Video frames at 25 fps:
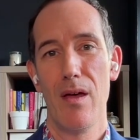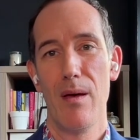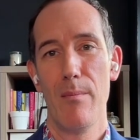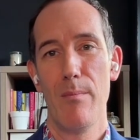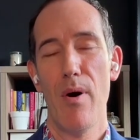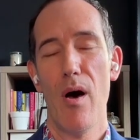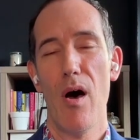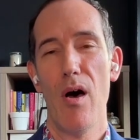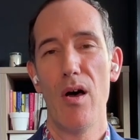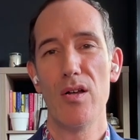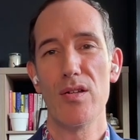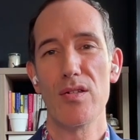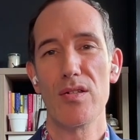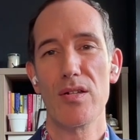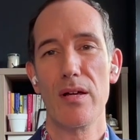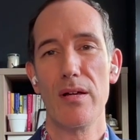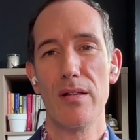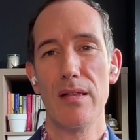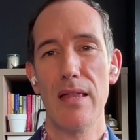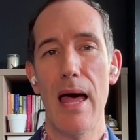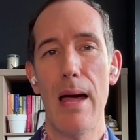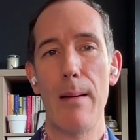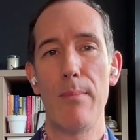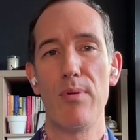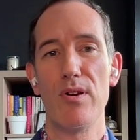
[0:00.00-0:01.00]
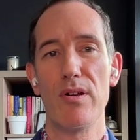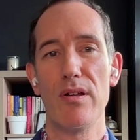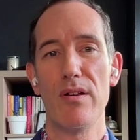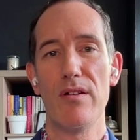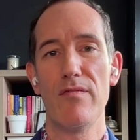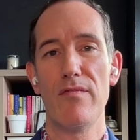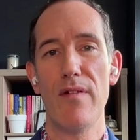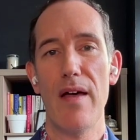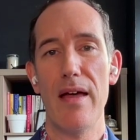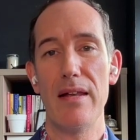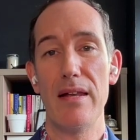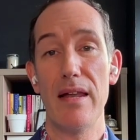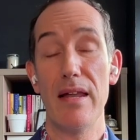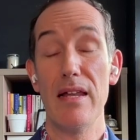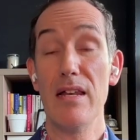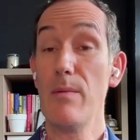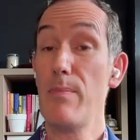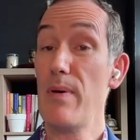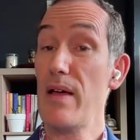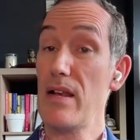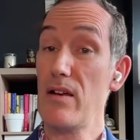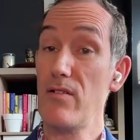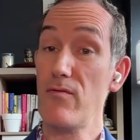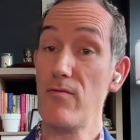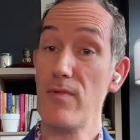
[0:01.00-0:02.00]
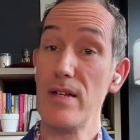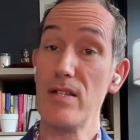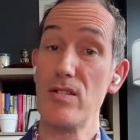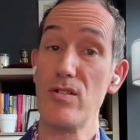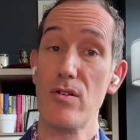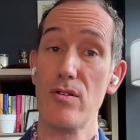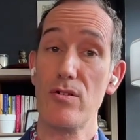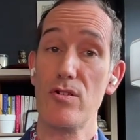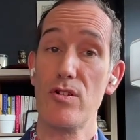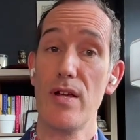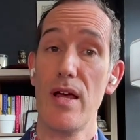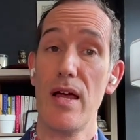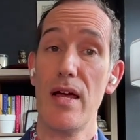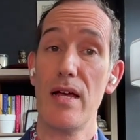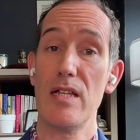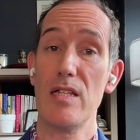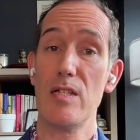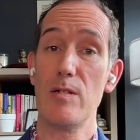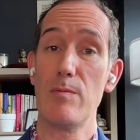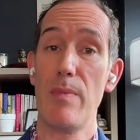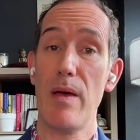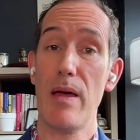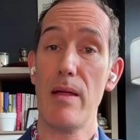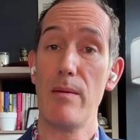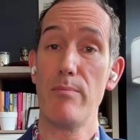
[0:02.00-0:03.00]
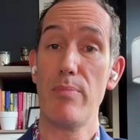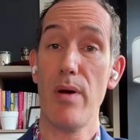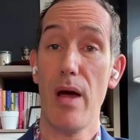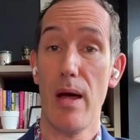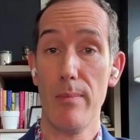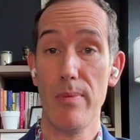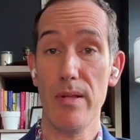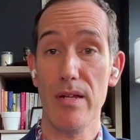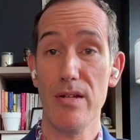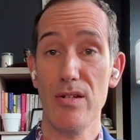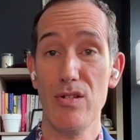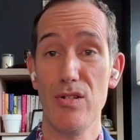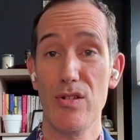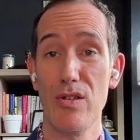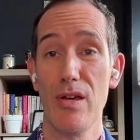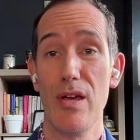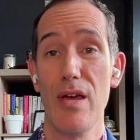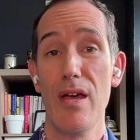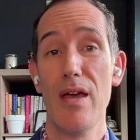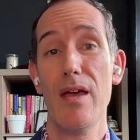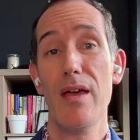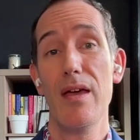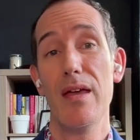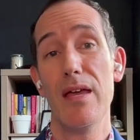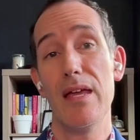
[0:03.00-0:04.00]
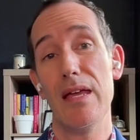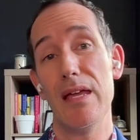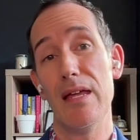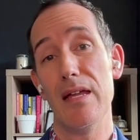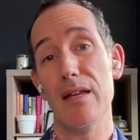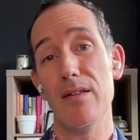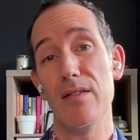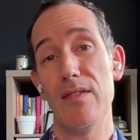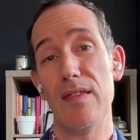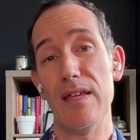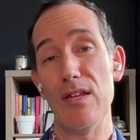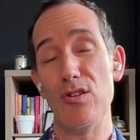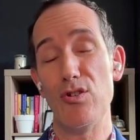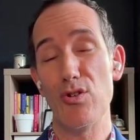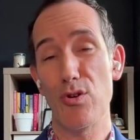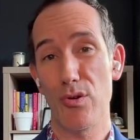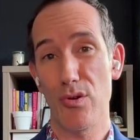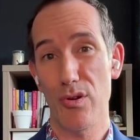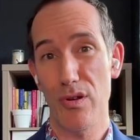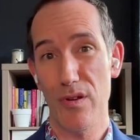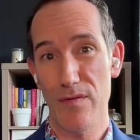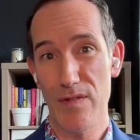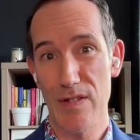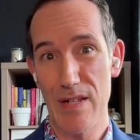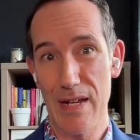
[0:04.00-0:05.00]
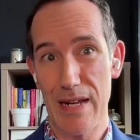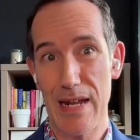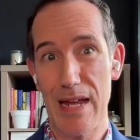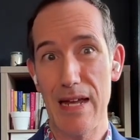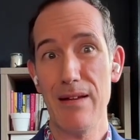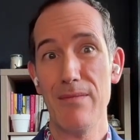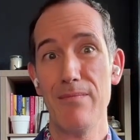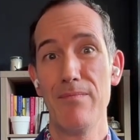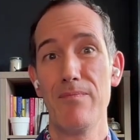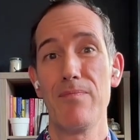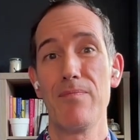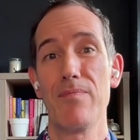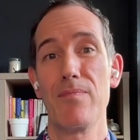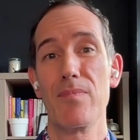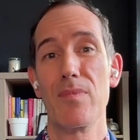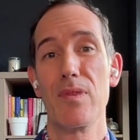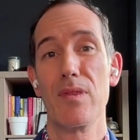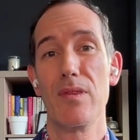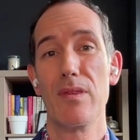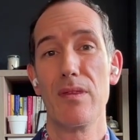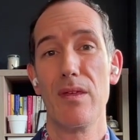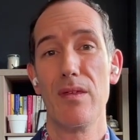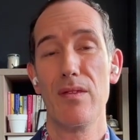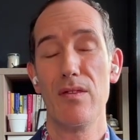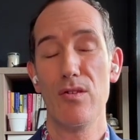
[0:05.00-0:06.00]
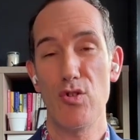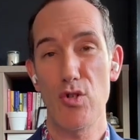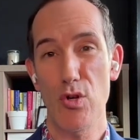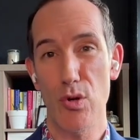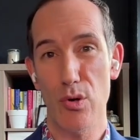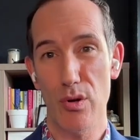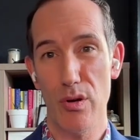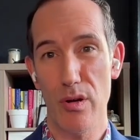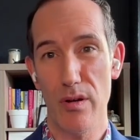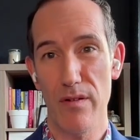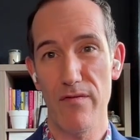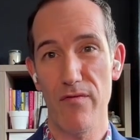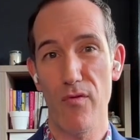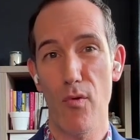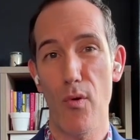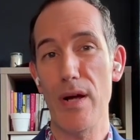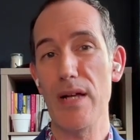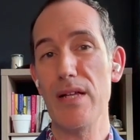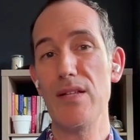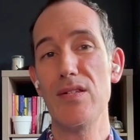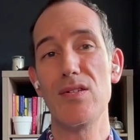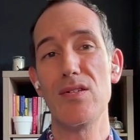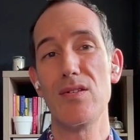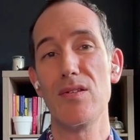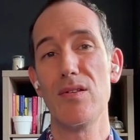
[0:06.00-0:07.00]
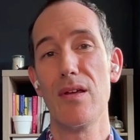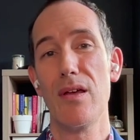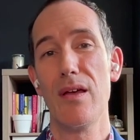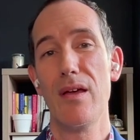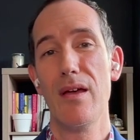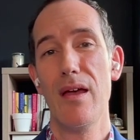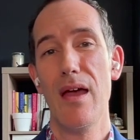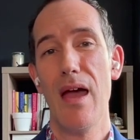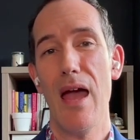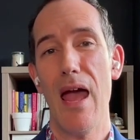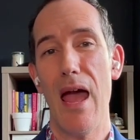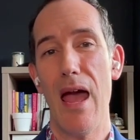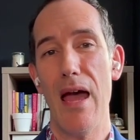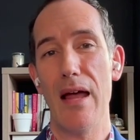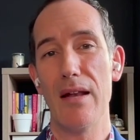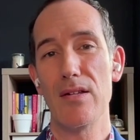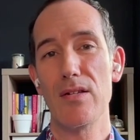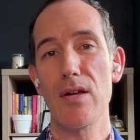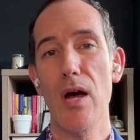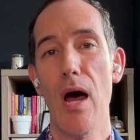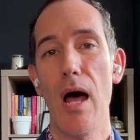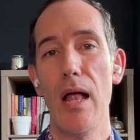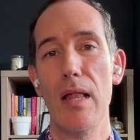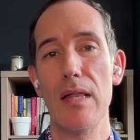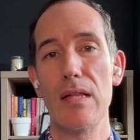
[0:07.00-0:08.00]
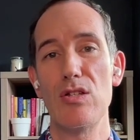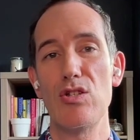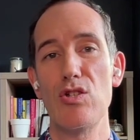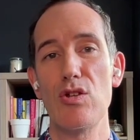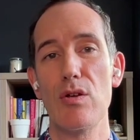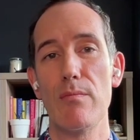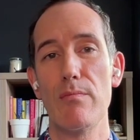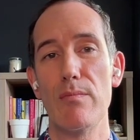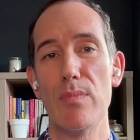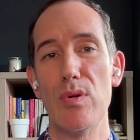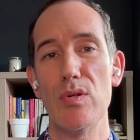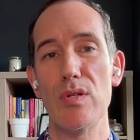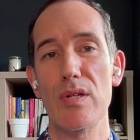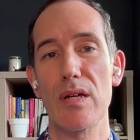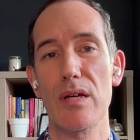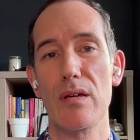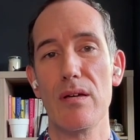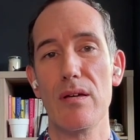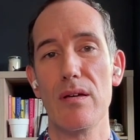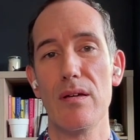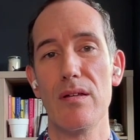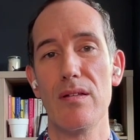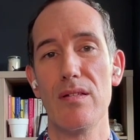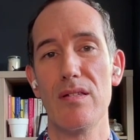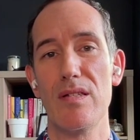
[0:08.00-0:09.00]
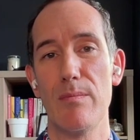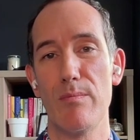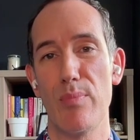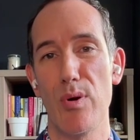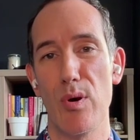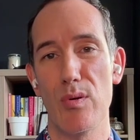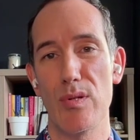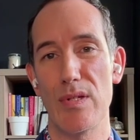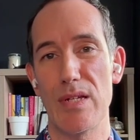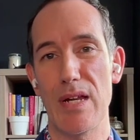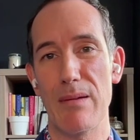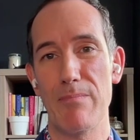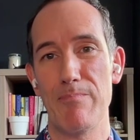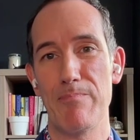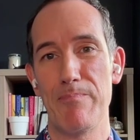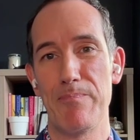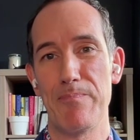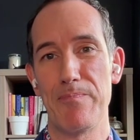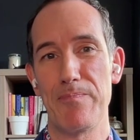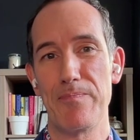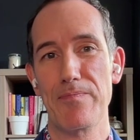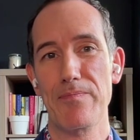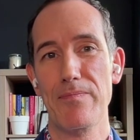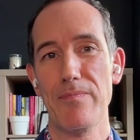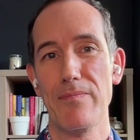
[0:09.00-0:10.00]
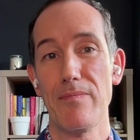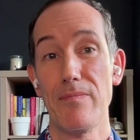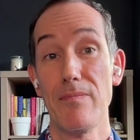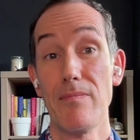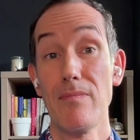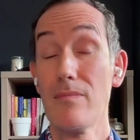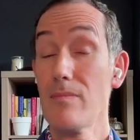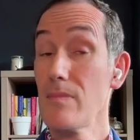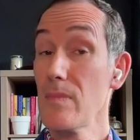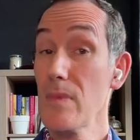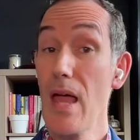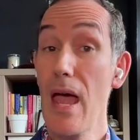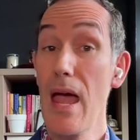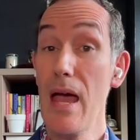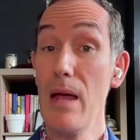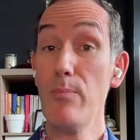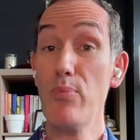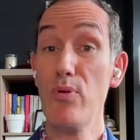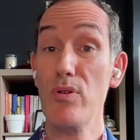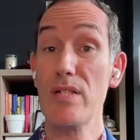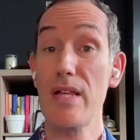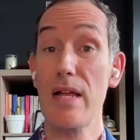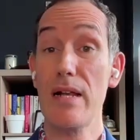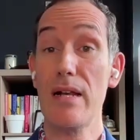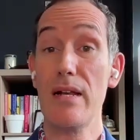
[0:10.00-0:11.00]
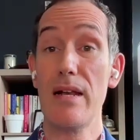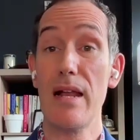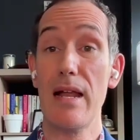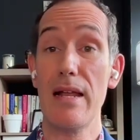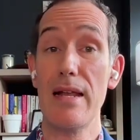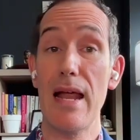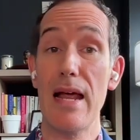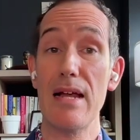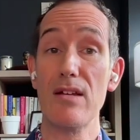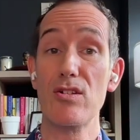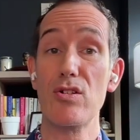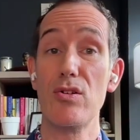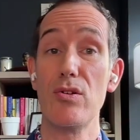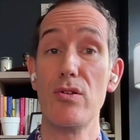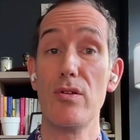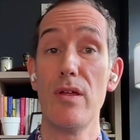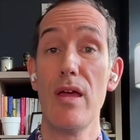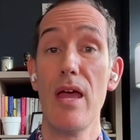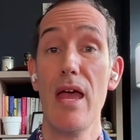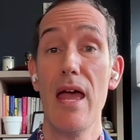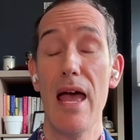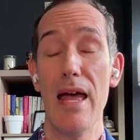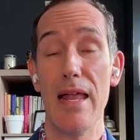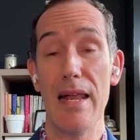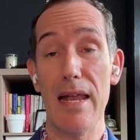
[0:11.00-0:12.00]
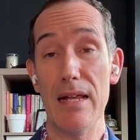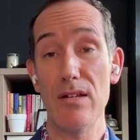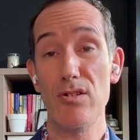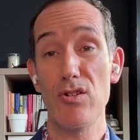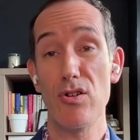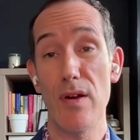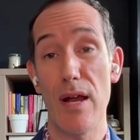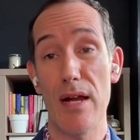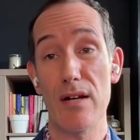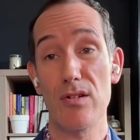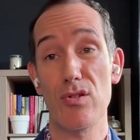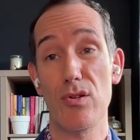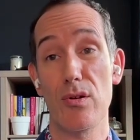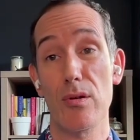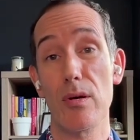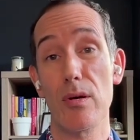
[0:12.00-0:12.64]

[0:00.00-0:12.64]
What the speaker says: Paul's collaborative and independent research has been published in the Journal of Singing, the Journal of Voice, and College Music Symposium, and presented at national and international